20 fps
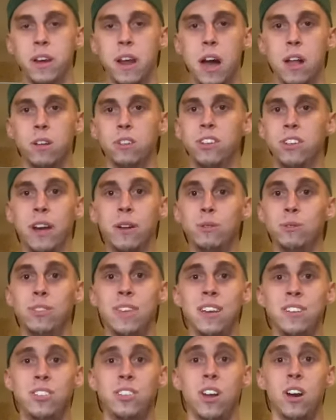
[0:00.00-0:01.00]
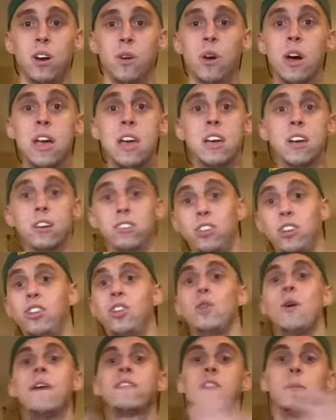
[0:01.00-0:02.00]
I don't think so, because you
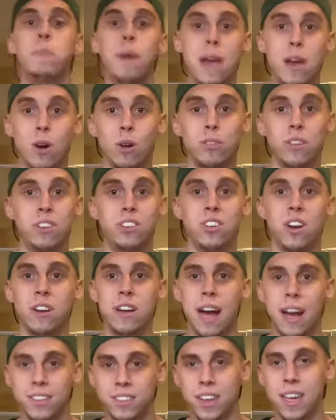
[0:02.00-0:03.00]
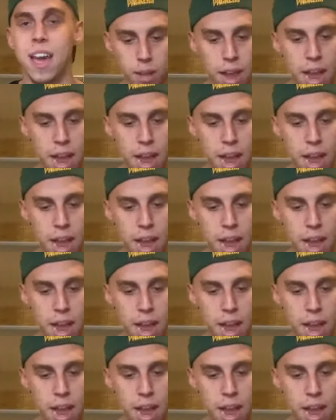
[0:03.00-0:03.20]
do have to pay all these young guys again.